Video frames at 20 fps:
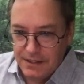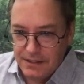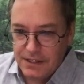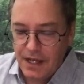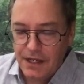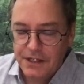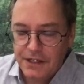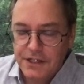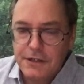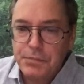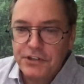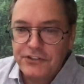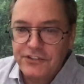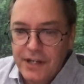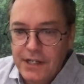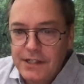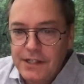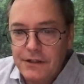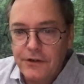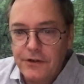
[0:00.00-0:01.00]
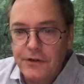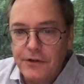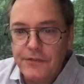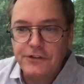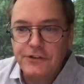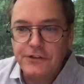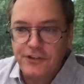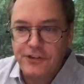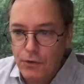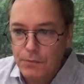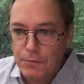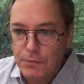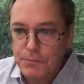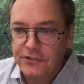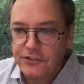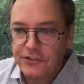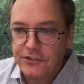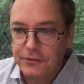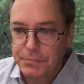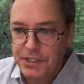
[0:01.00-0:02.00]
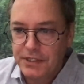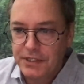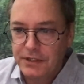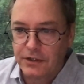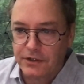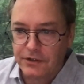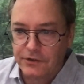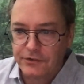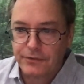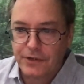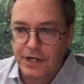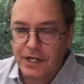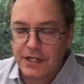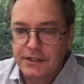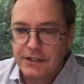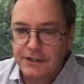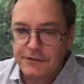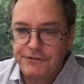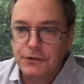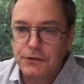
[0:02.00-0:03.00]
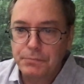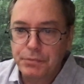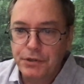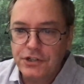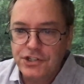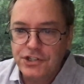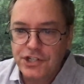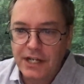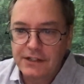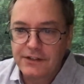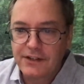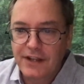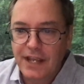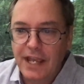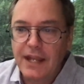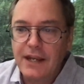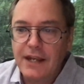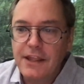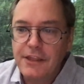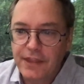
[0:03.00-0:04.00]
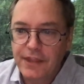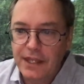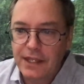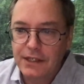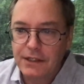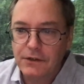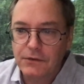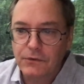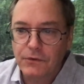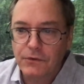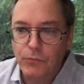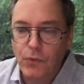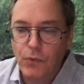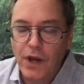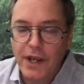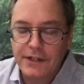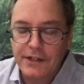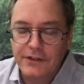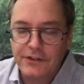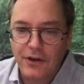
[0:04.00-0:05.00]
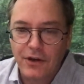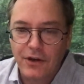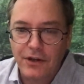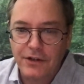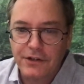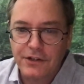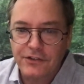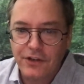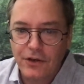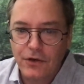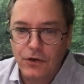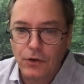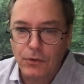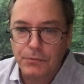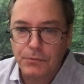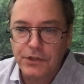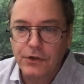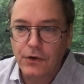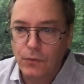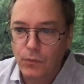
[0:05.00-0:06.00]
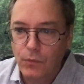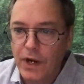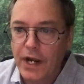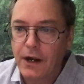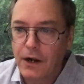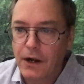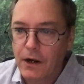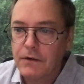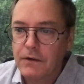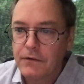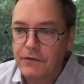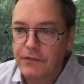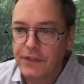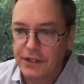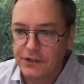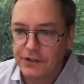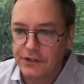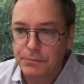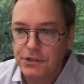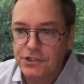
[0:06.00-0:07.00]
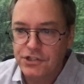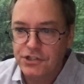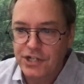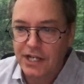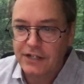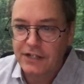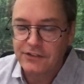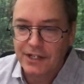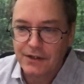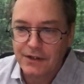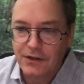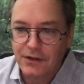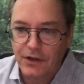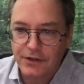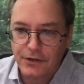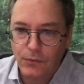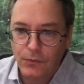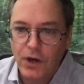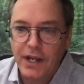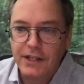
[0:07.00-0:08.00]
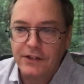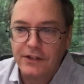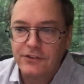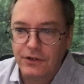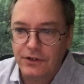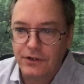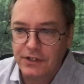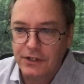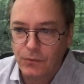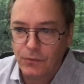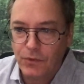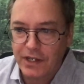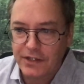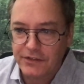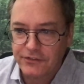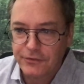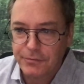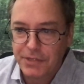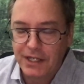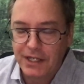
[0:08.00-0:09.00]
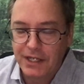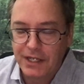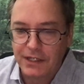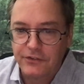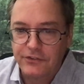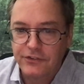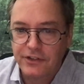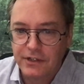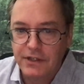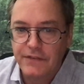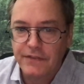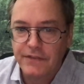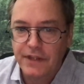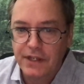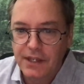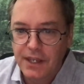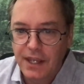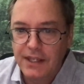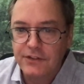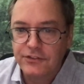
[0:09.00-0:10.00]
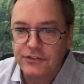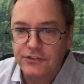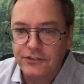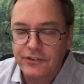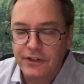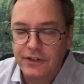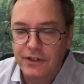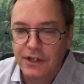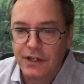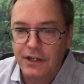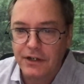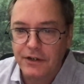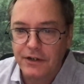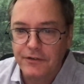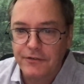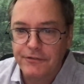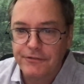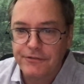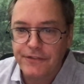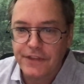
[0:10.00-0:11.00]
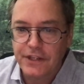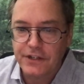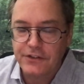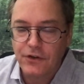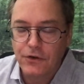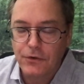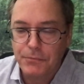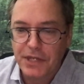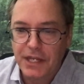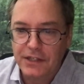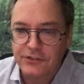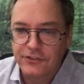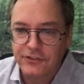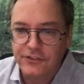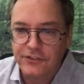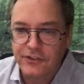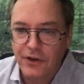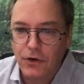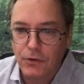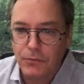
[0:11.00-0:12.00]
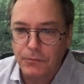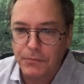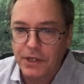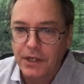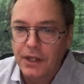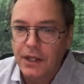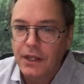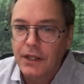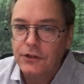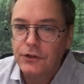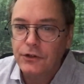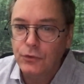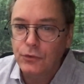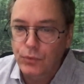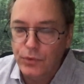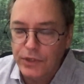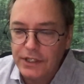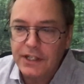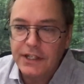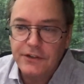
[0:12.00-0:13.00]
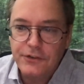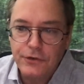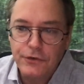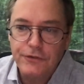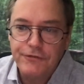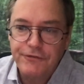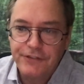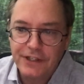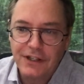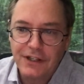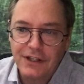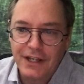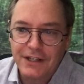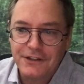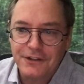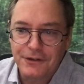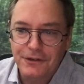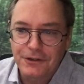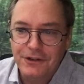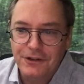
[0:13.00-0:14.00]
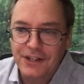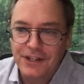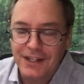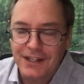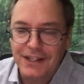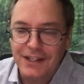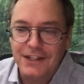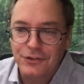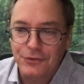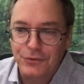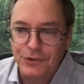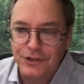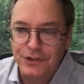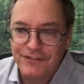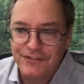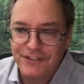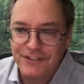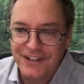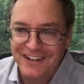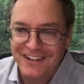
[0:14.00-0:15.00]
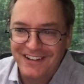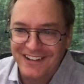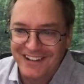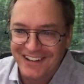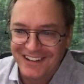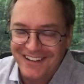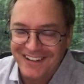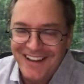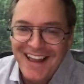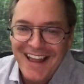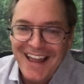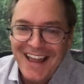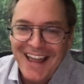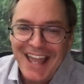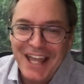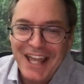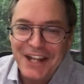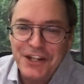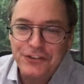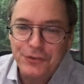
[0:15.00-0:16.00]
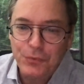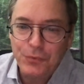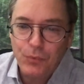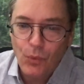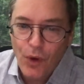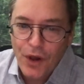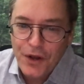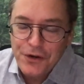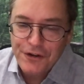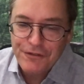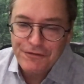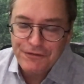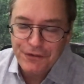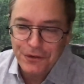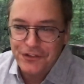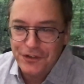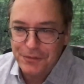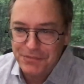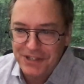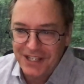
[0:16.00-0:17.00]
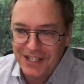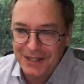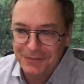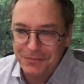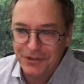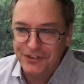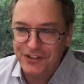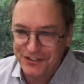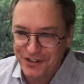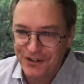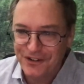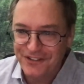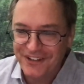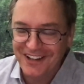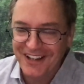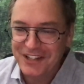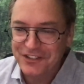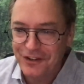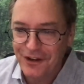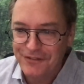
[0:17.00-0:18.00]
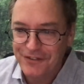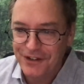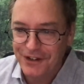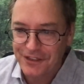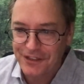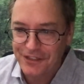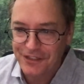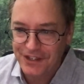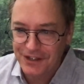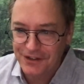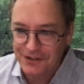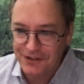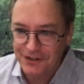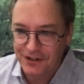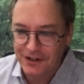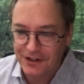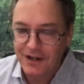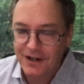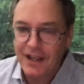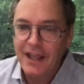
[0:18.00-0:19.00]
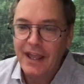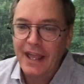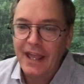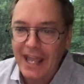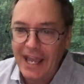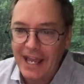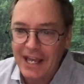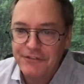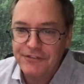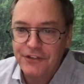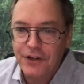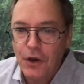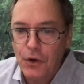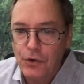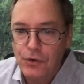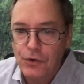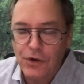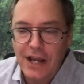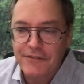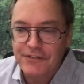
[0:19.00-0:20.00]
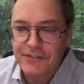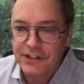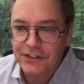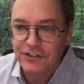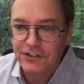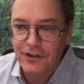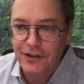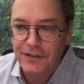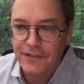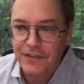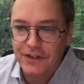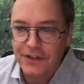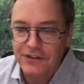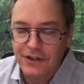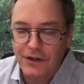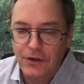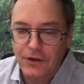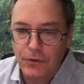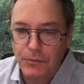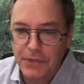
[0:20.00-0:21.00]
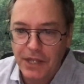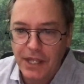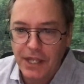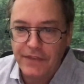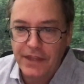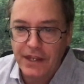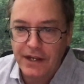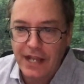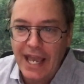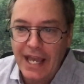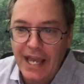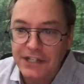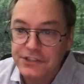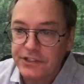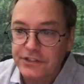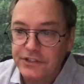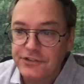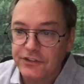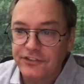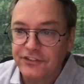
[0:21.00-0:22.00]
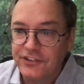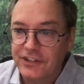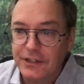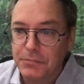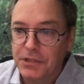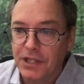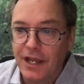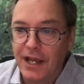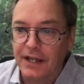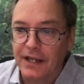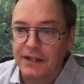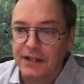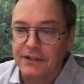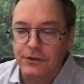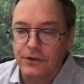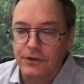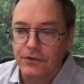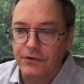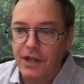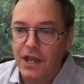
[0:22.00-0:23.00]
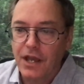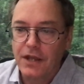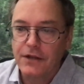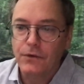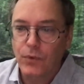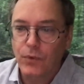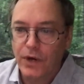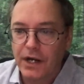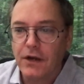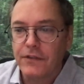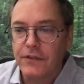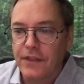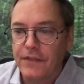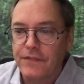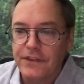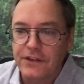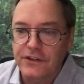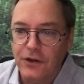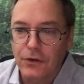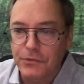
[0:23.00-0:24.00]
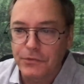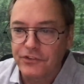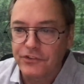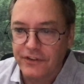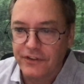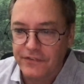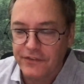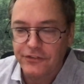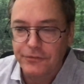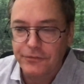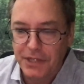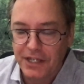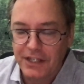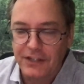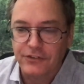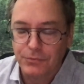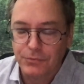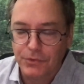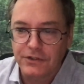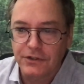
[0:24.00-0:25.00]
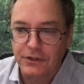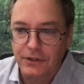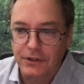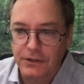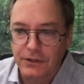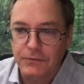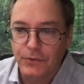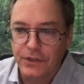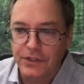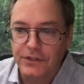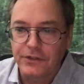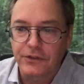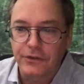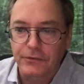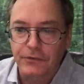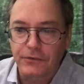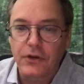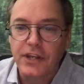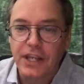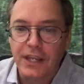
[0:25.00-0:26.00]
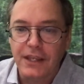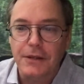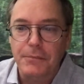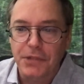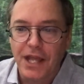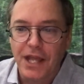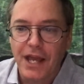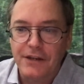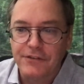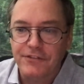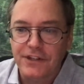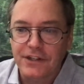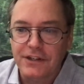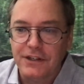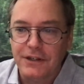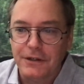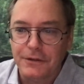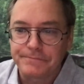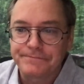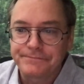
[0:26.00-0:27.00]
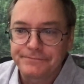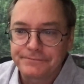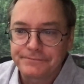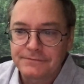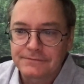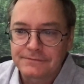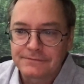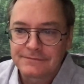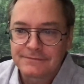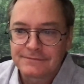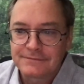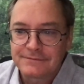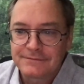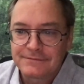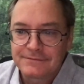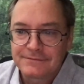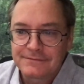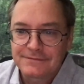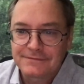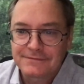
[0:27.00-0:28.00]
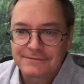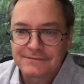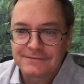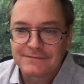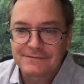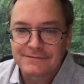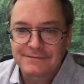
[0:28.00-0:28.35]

Yeah, in particular, the dome disappears, right? If you yeah. project anything white on a dome, you're aware that you're projecting on a white or near white space. And in the case of the DomeX dome, you really do feel like you're looking into infinity. And it's wonderful to be able to turn the lights off in a theater, have no graphics on the dome, and then actually just see black. You're not aware that the dome is in the space when you're when you're looking at black video. Yeah, yeah.